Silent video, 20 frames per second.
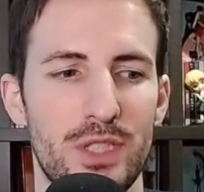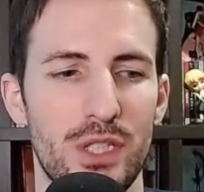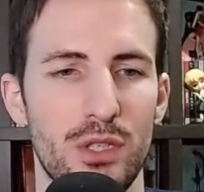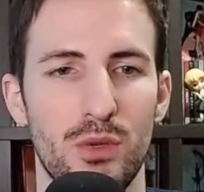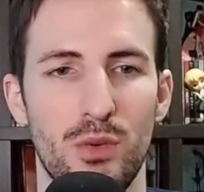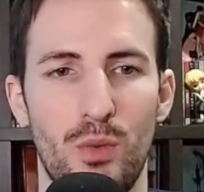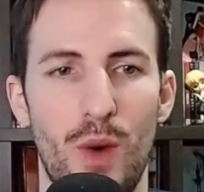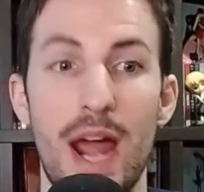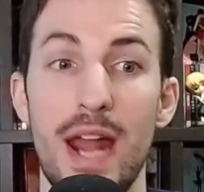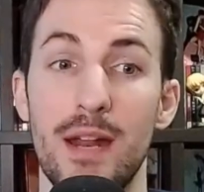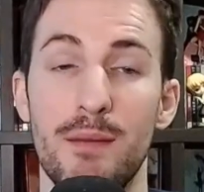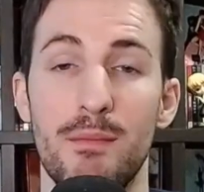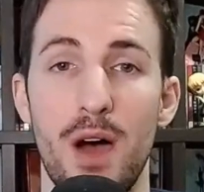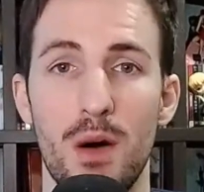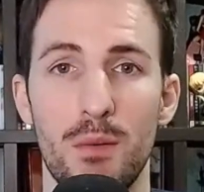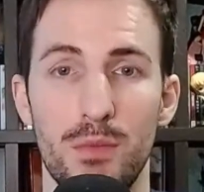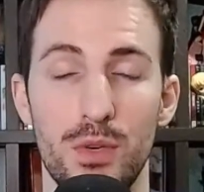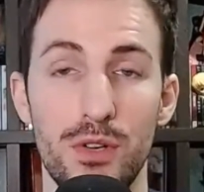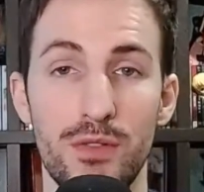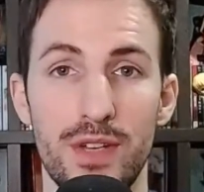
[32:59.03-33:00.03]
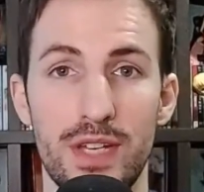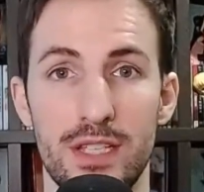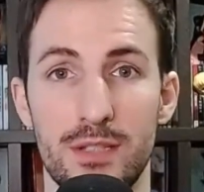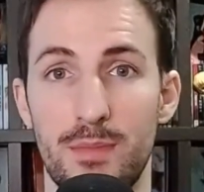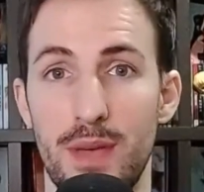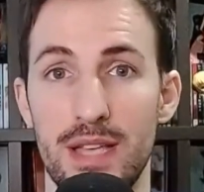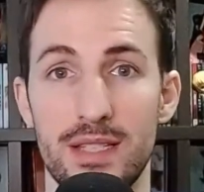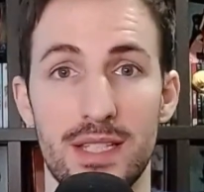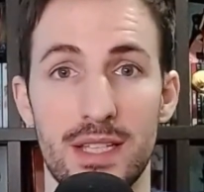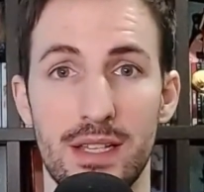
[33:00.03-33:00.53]
write about movies,
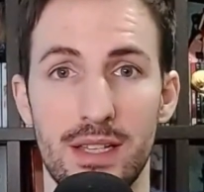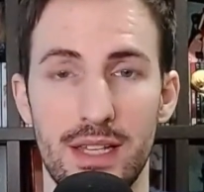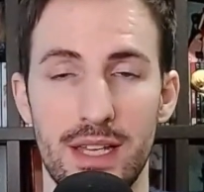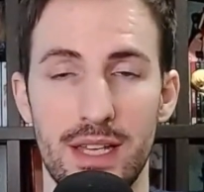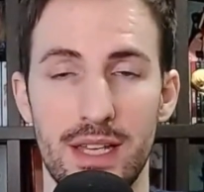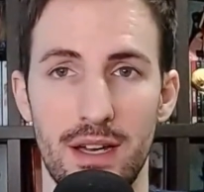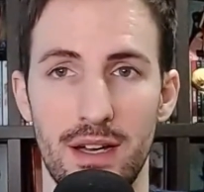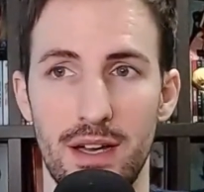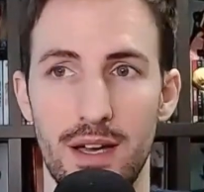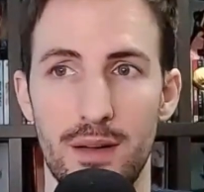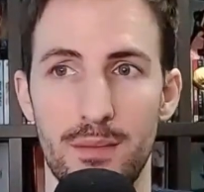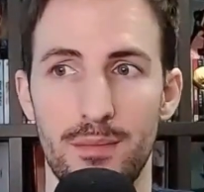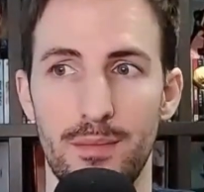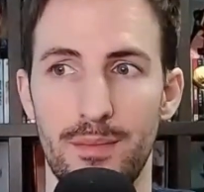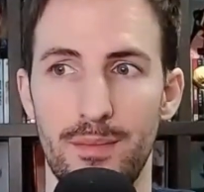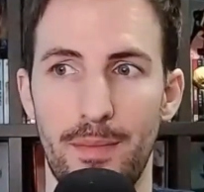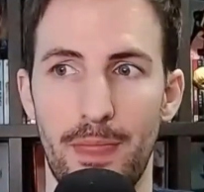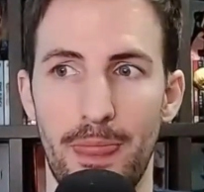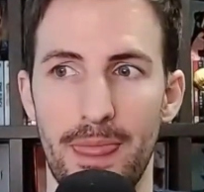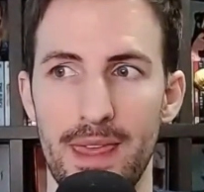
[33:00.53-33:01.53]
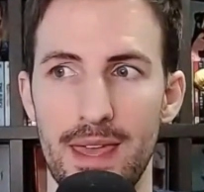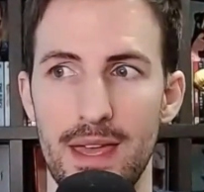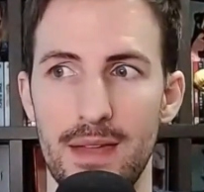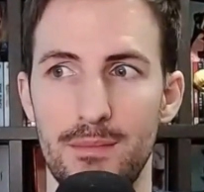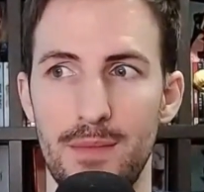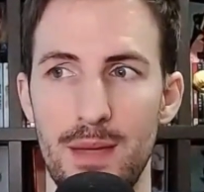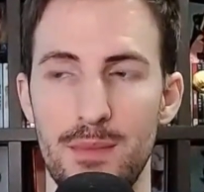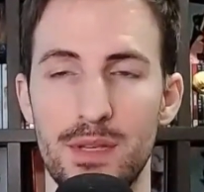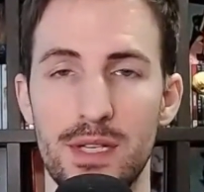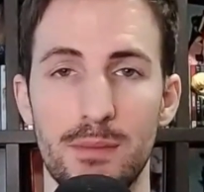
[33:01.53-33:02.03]
basically,
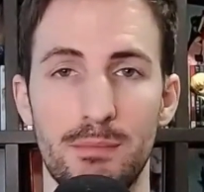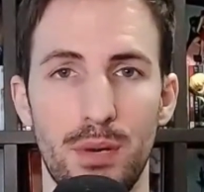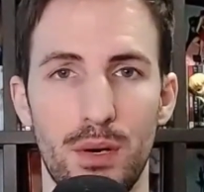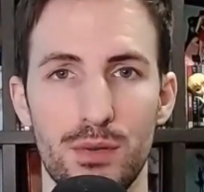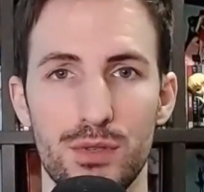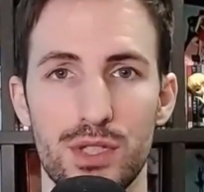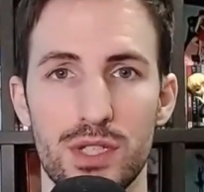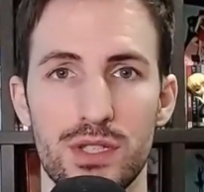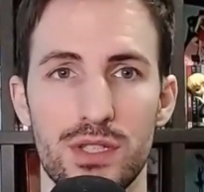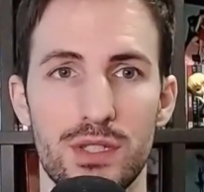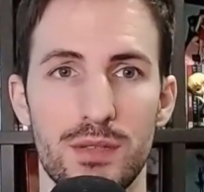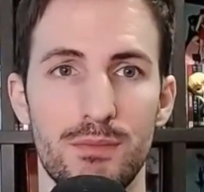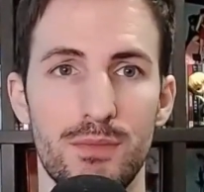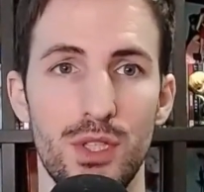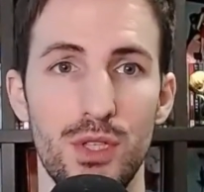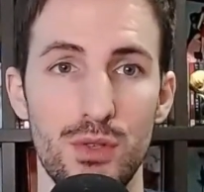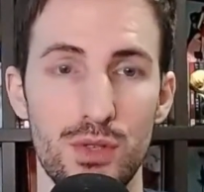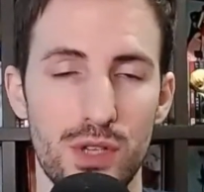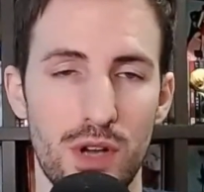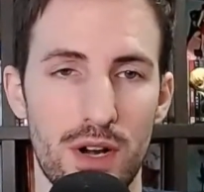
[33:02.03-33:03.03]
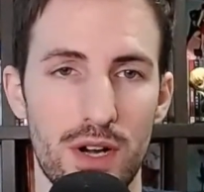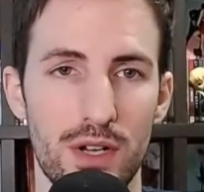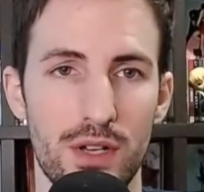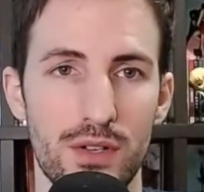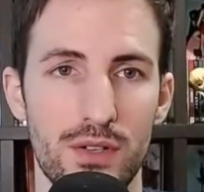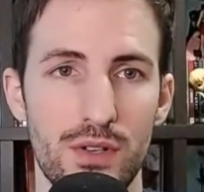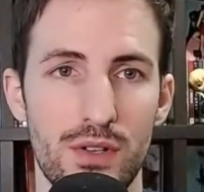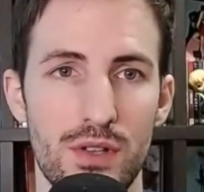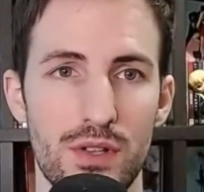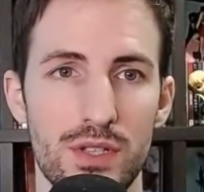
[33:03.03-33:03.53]
and maybe to post some news
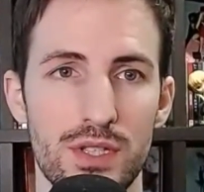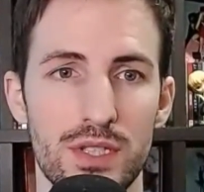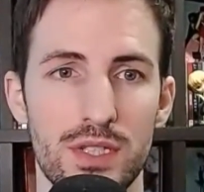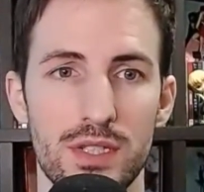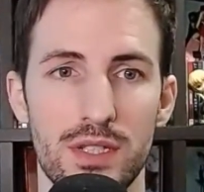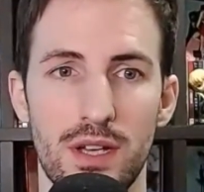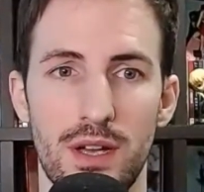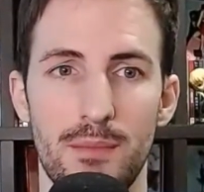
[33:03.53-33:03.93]
articles